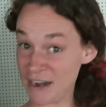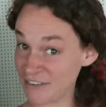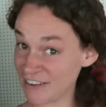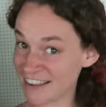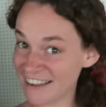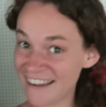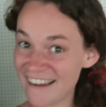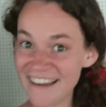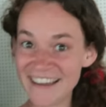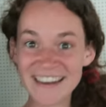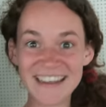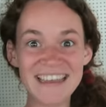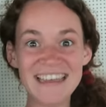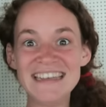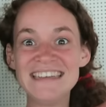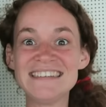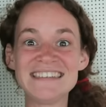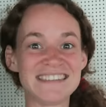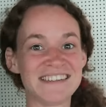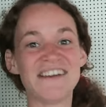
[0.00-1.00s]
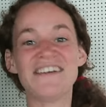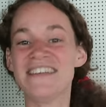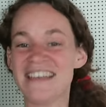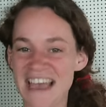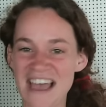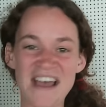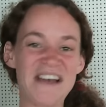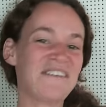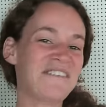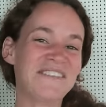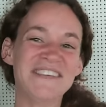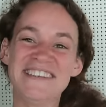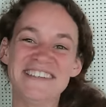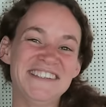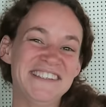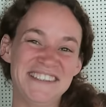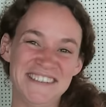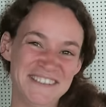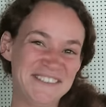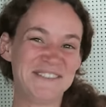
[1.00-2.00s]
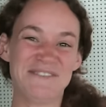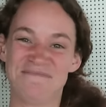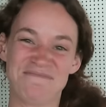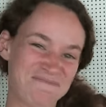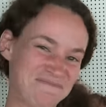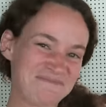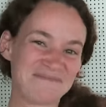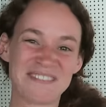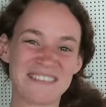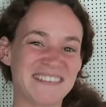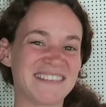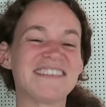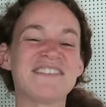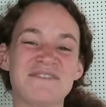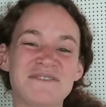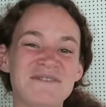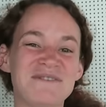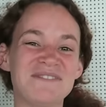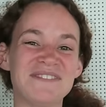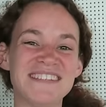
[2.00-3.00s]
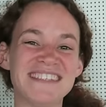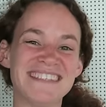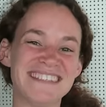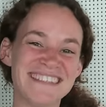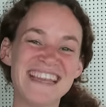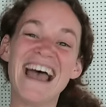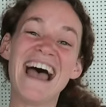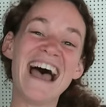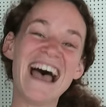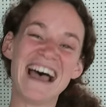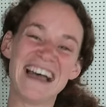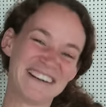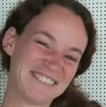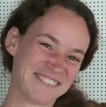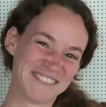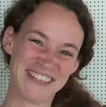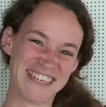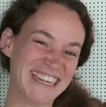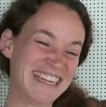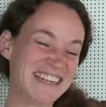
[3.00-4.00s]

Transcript: paragliding. So, oh my yeah, gosh. Sounds perfect yeah, for